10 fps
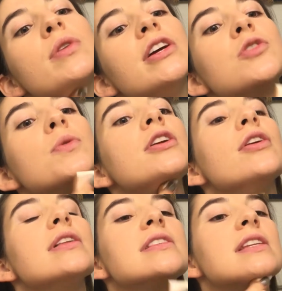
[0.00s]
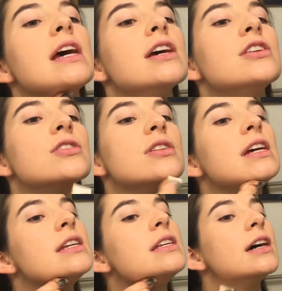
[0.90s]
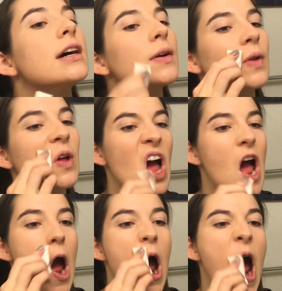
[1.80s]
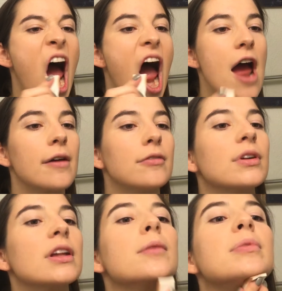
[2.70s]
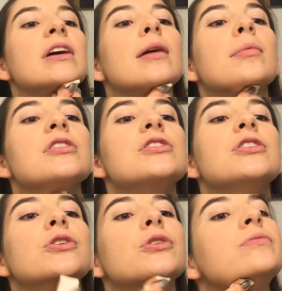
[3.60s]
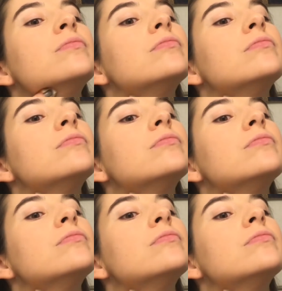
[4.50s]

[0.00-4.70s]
Which when you're on stage, you need to really be able to